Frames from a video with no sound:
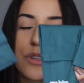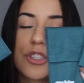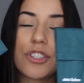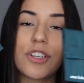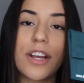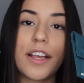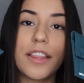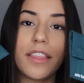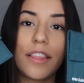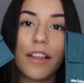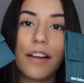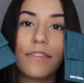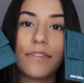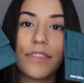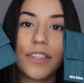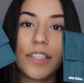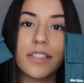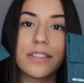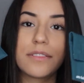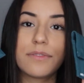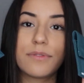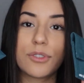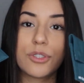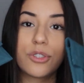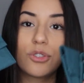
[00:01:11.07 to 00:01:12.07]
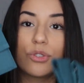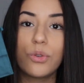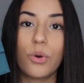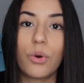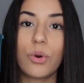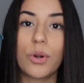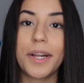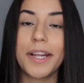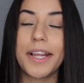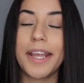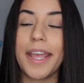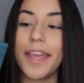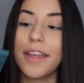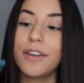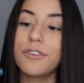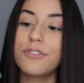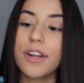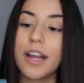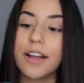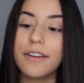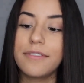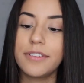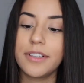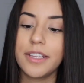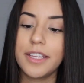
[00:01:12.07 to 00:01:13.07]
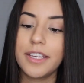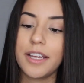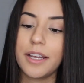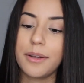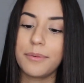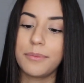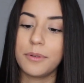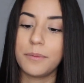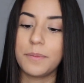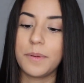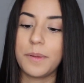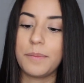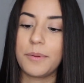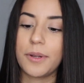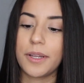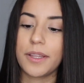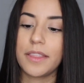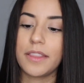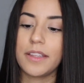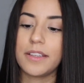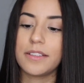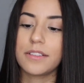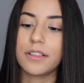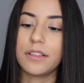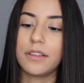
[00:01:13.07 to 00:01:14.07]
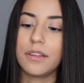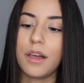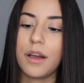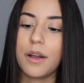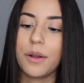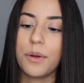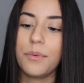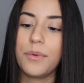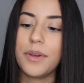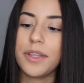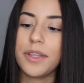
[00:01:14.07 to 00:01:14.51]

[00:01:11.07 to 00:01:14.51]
which I love these for storing and traveling. I will be bringing these along